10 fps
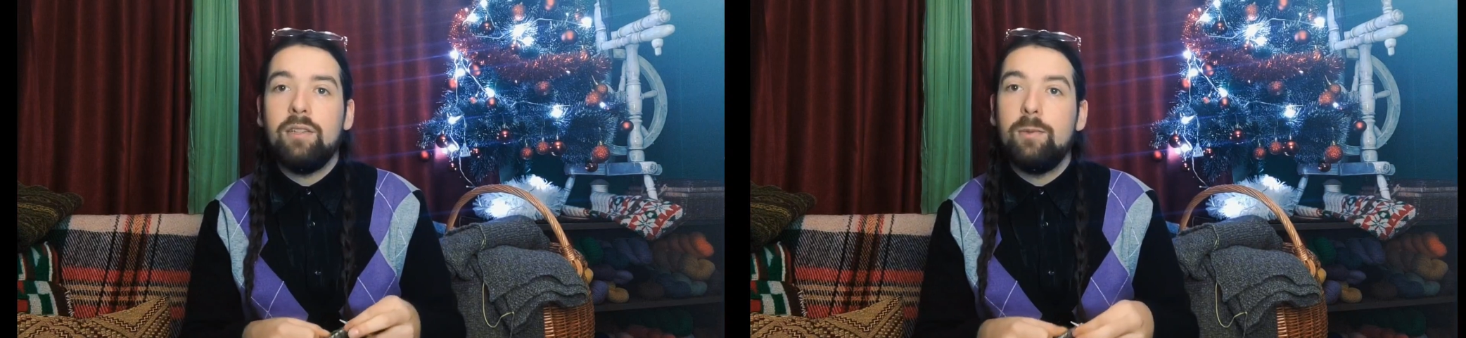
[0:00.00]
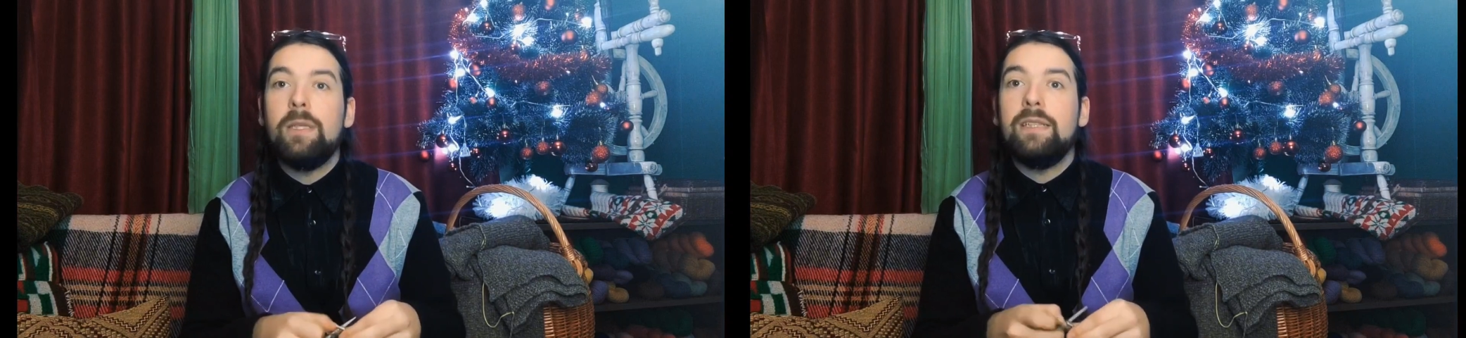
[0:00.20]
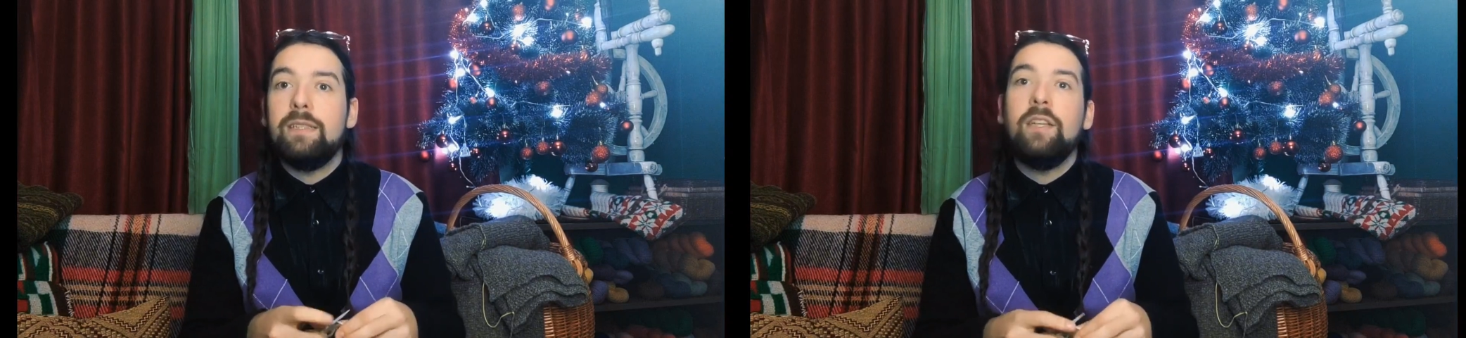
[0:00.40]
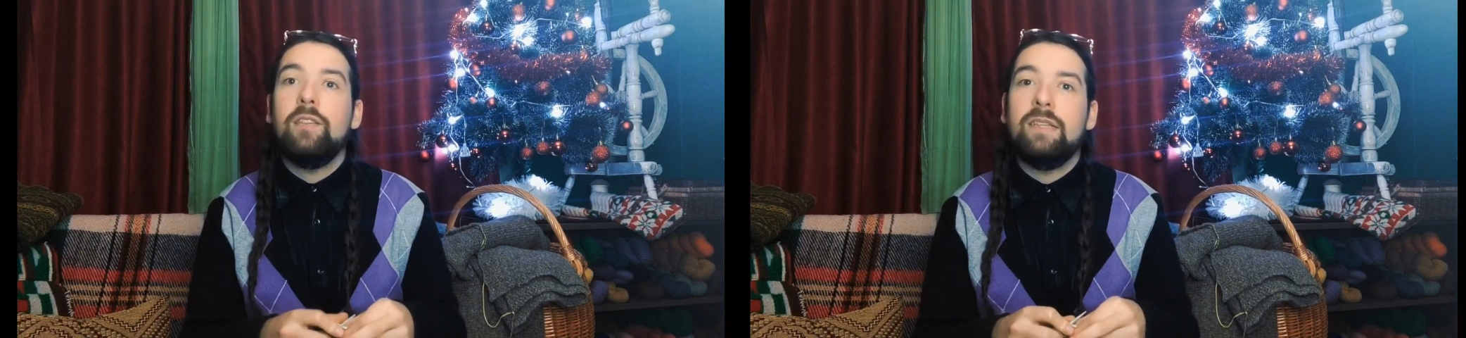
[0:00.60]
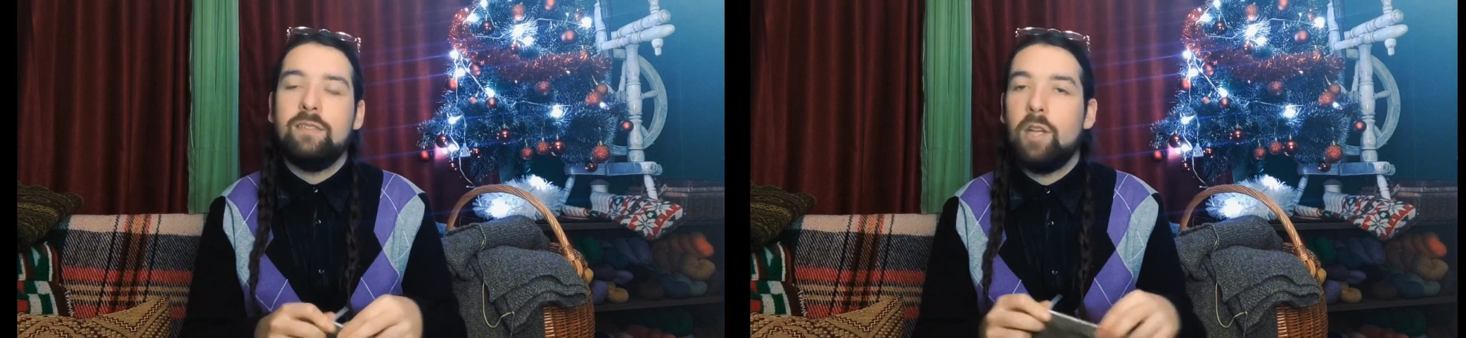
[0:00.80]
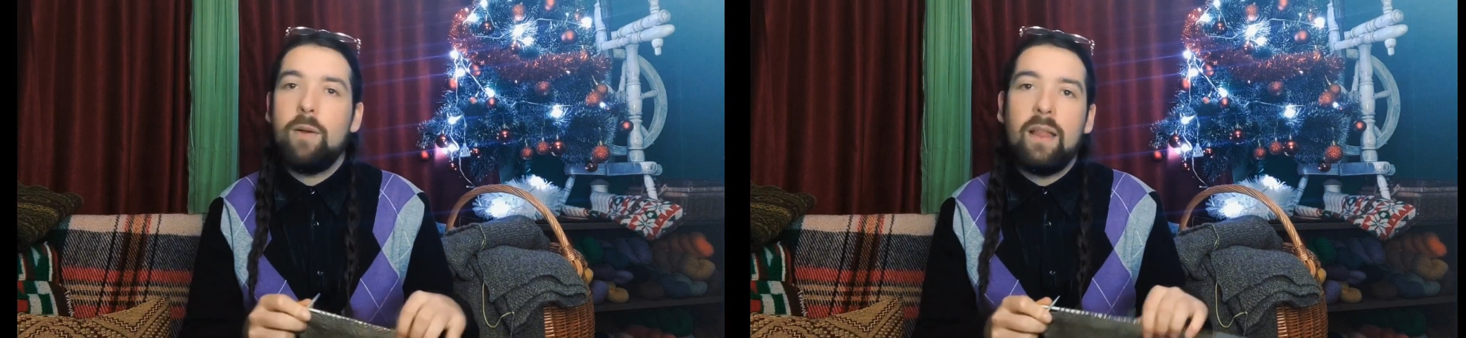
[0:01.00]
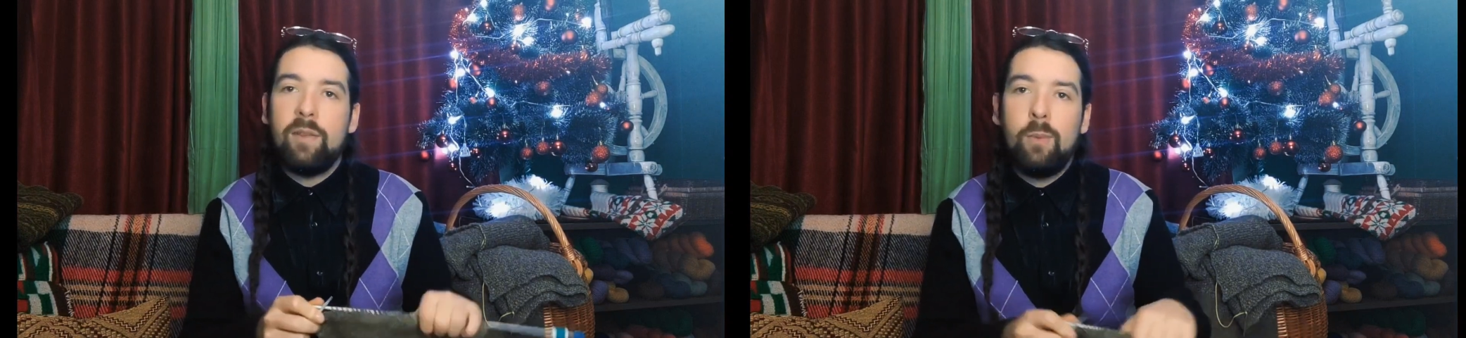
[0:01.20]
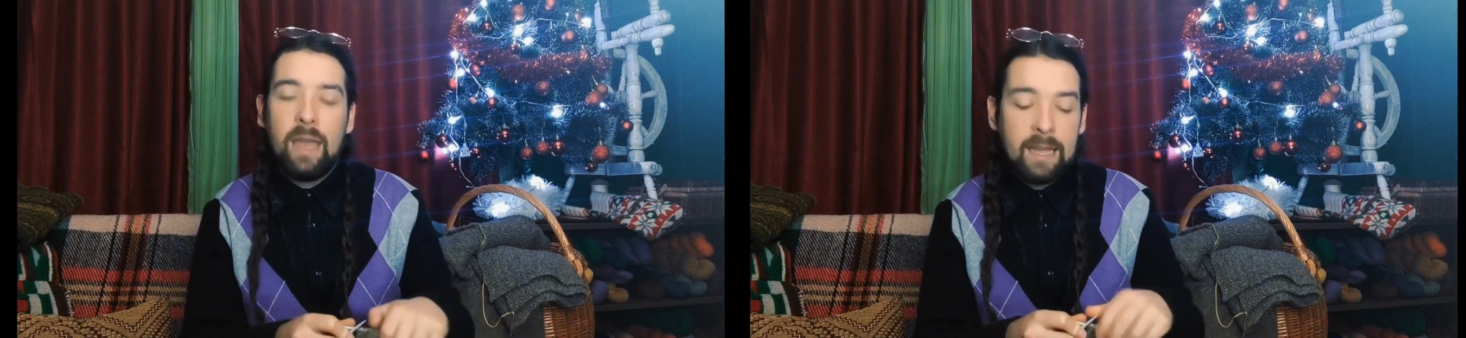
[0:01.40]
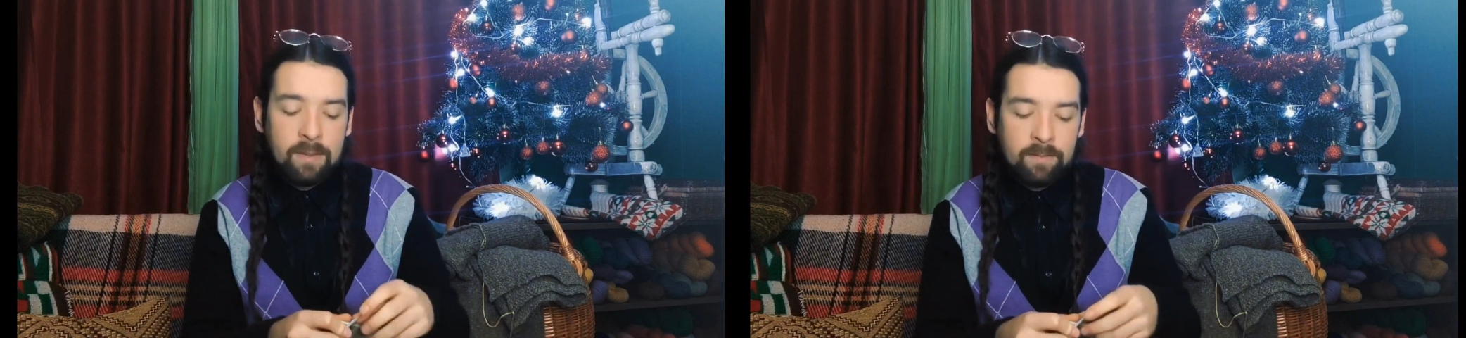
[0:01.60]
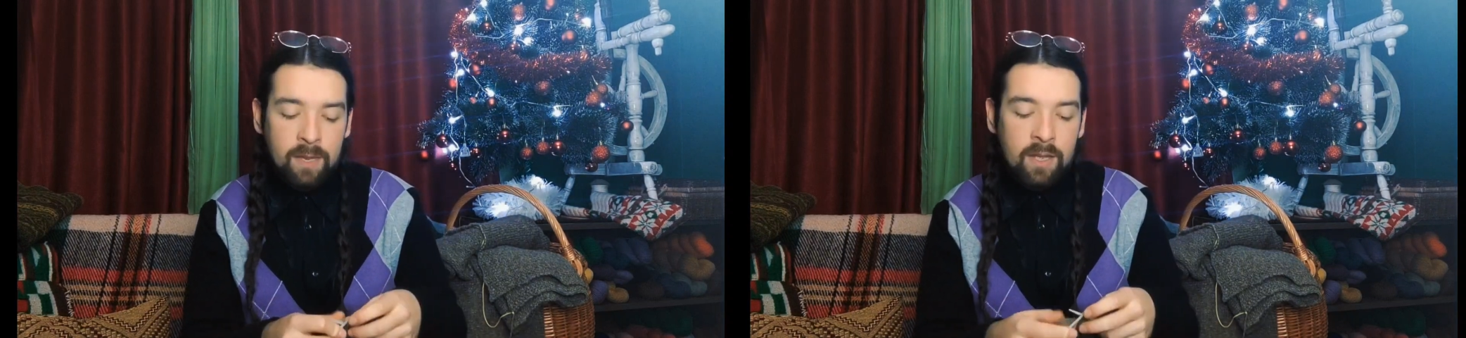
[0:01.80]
you do it, there's no other way,